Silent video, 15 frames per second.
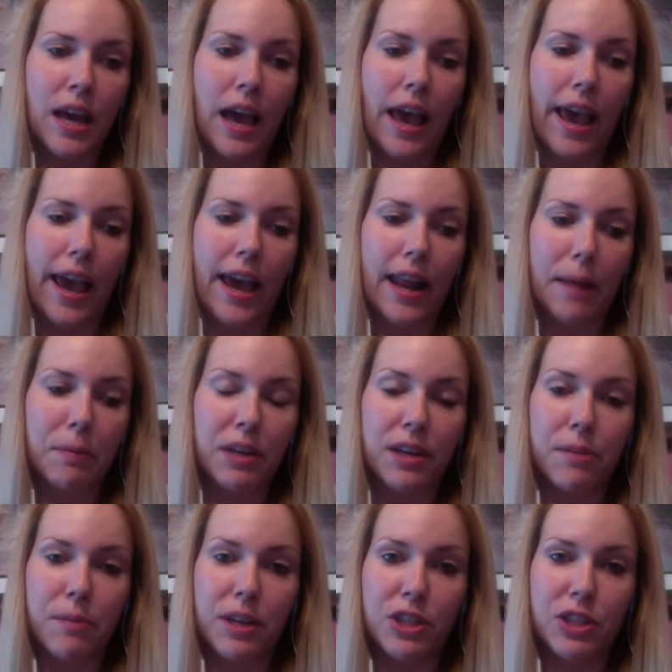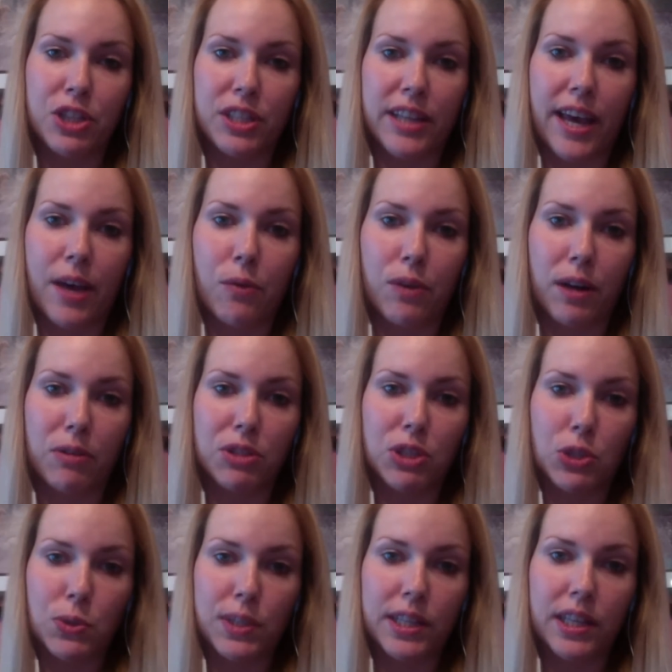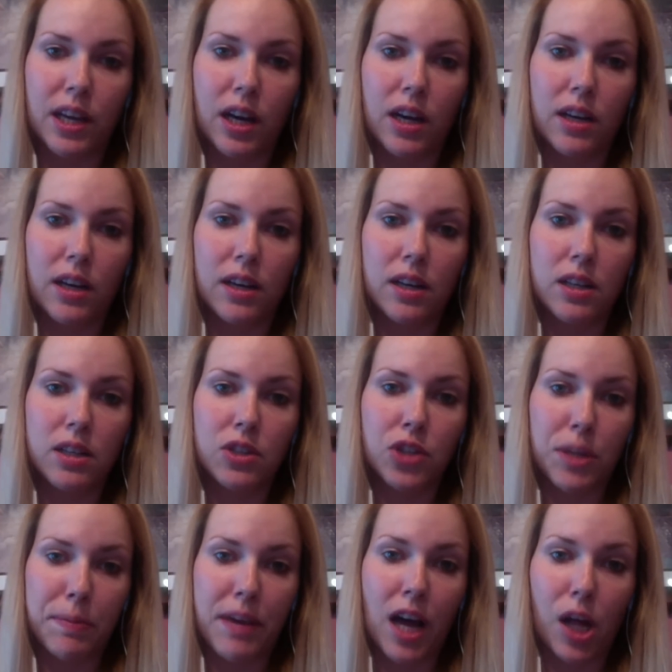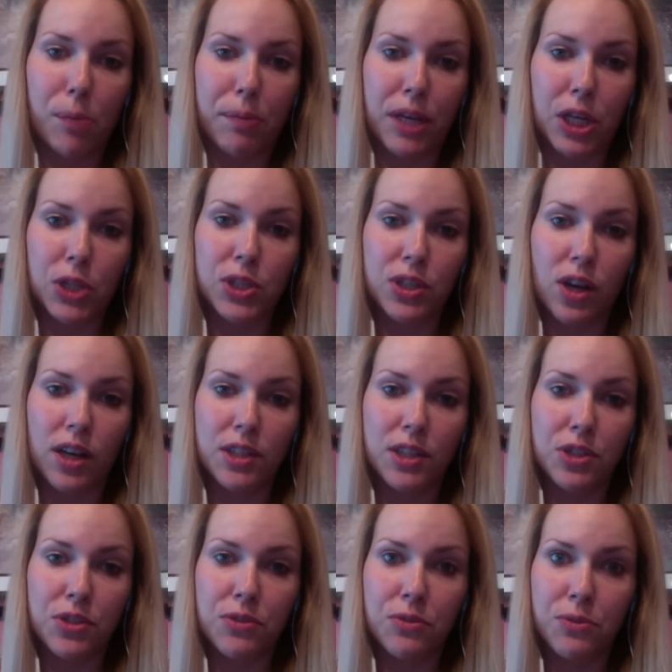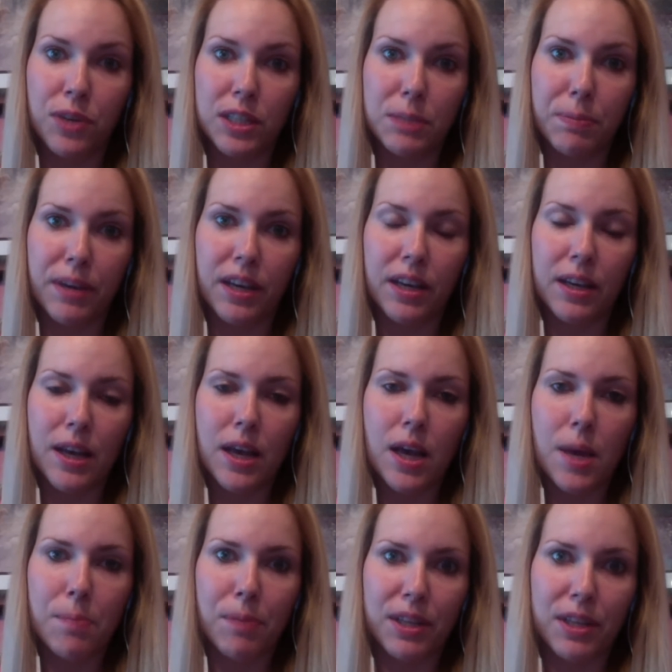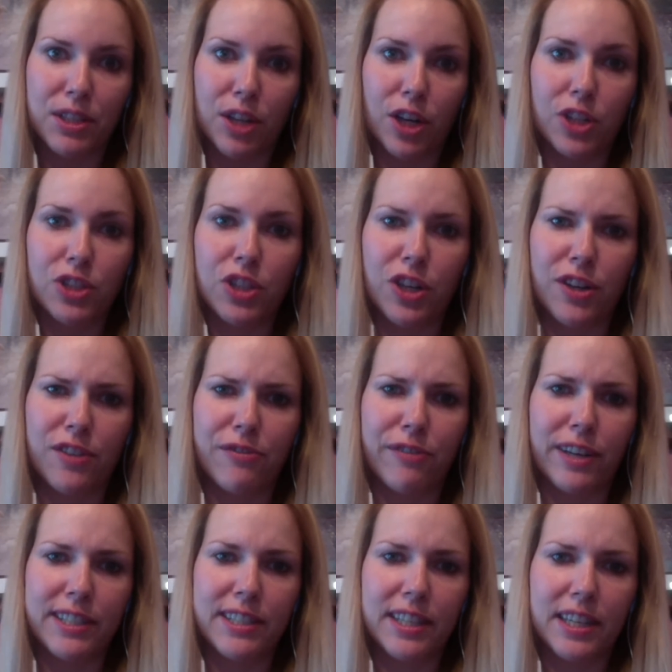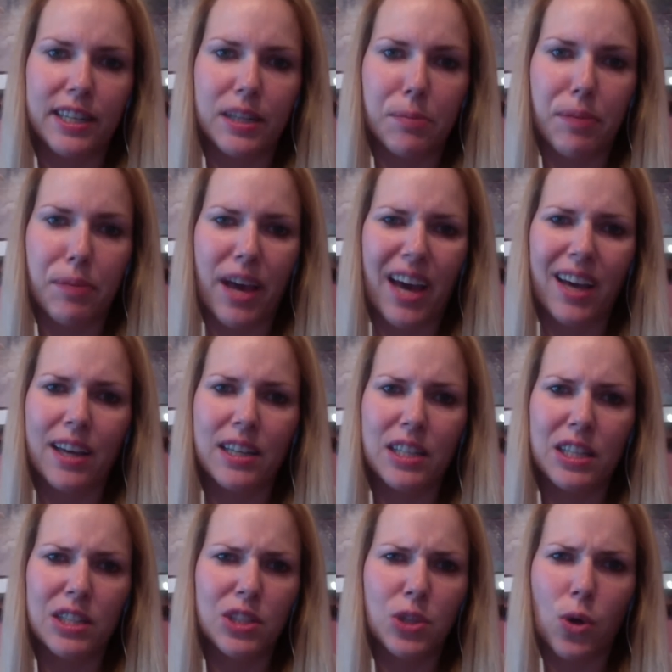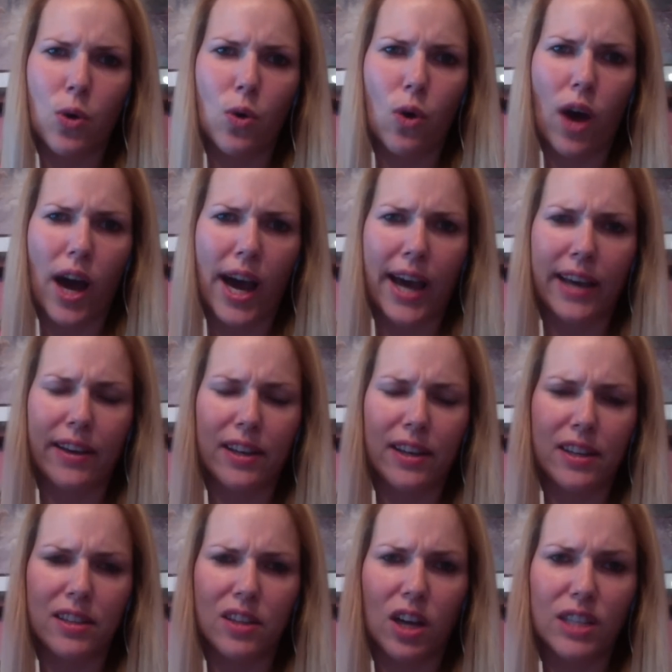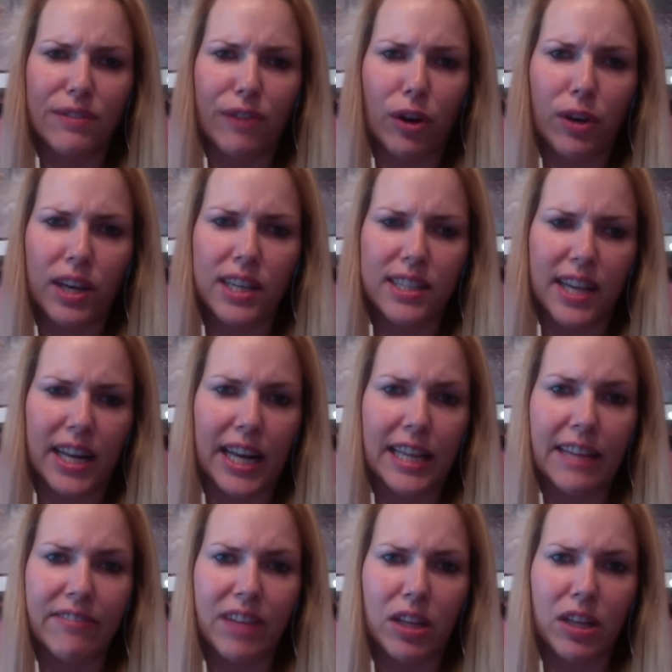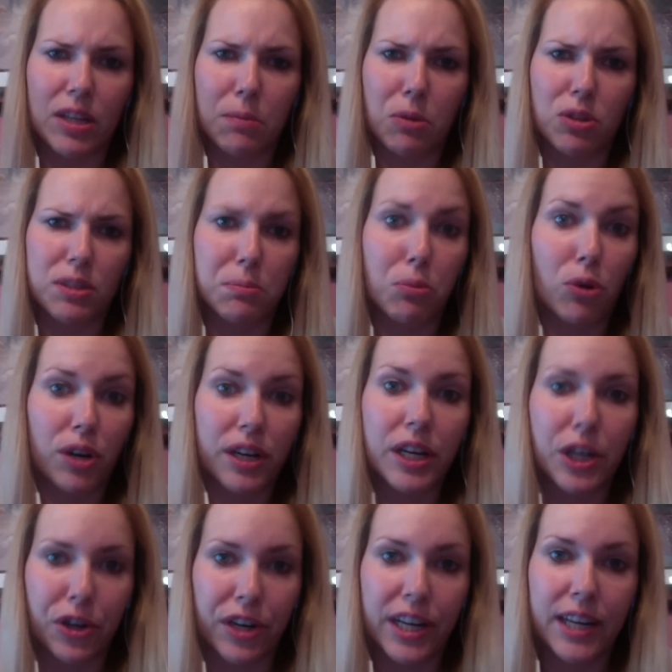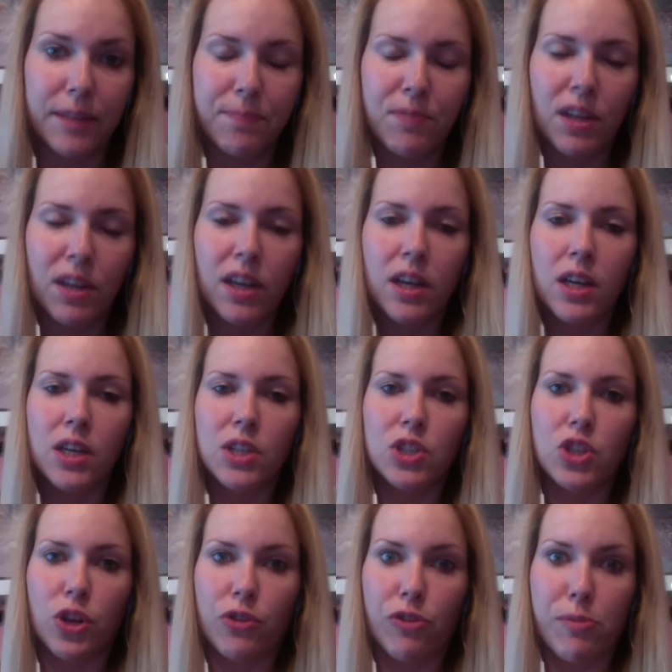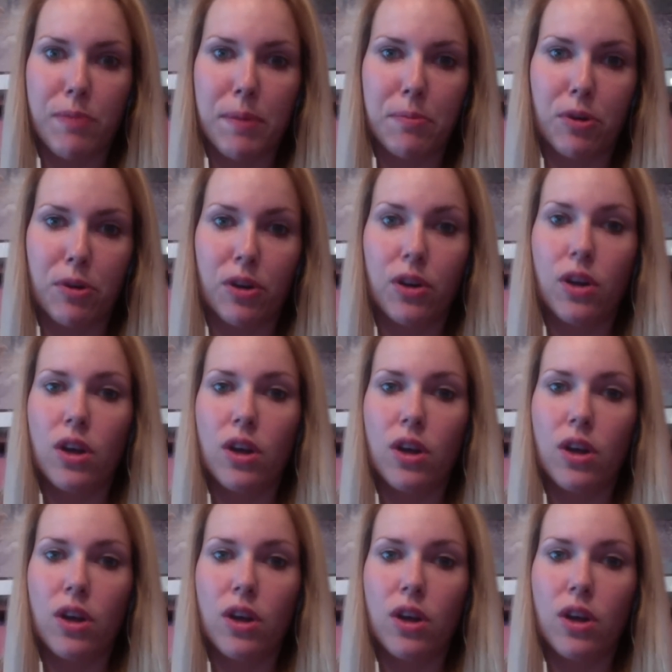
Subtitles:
and I'm going to mention that when I was doing the creamy jalapeno sauce recipe, my daughter started fussing in the back, so I lost focus and I left out the most important ingredient. So remember,